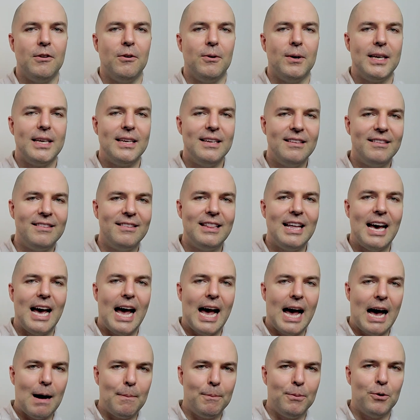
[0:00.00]
Is the
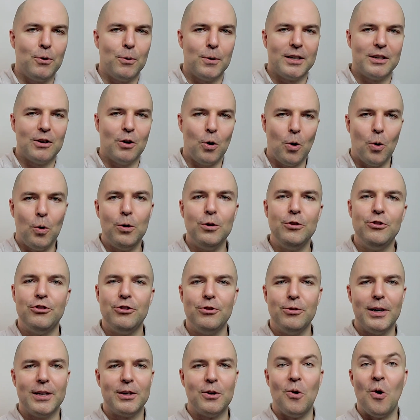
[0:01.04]
app going to hold you
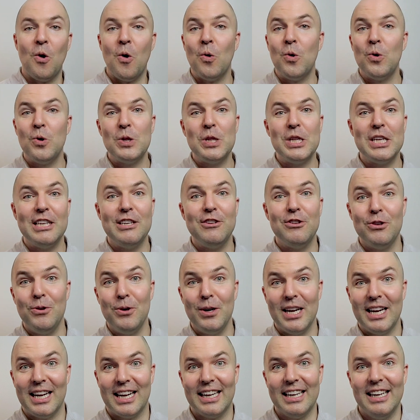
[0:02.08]
at only
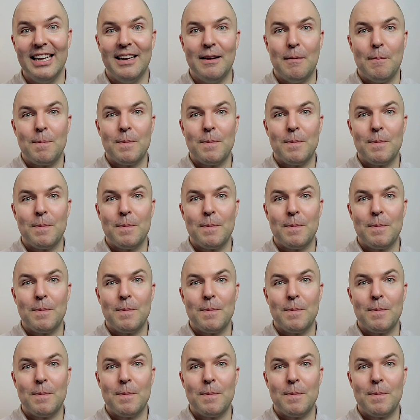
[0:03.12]
doing